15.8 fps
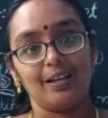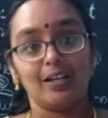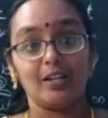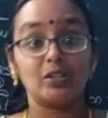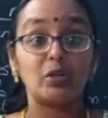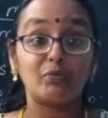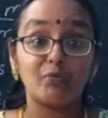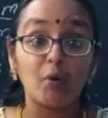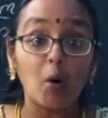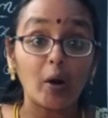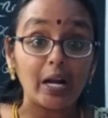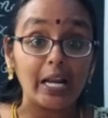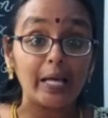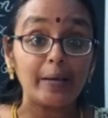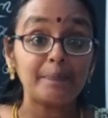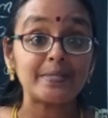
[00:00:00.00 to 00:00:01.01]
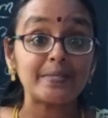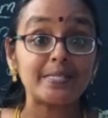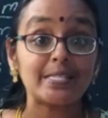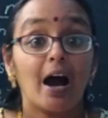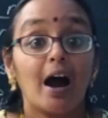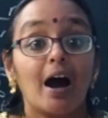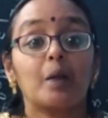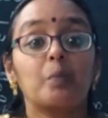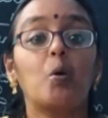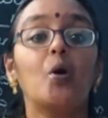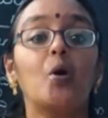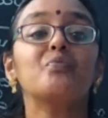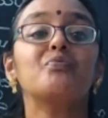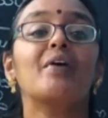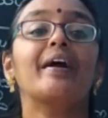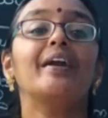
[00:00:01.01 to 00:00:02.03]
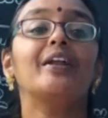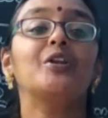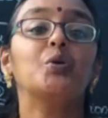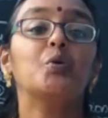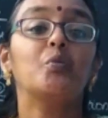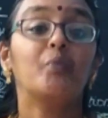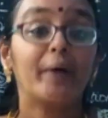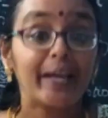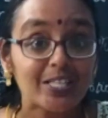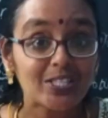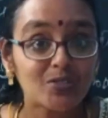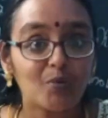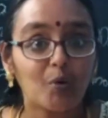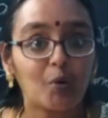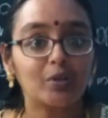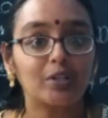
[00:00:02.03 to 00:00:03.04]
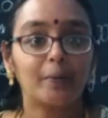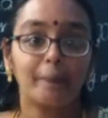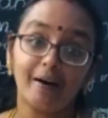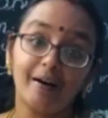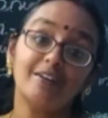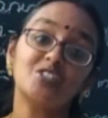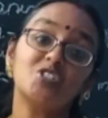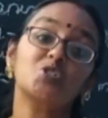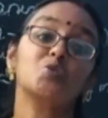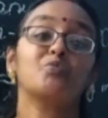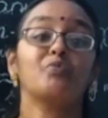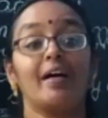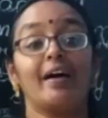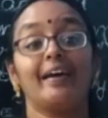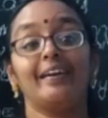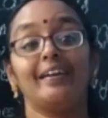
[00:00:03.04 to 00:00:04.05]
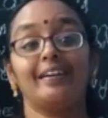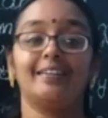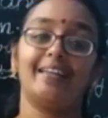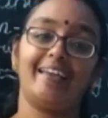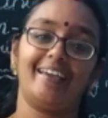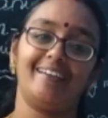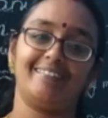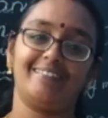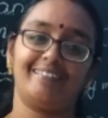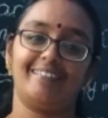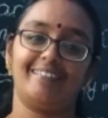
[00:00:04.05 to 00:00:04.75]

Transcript: The 4 limbs are modified into wings for the birds to fly in the air.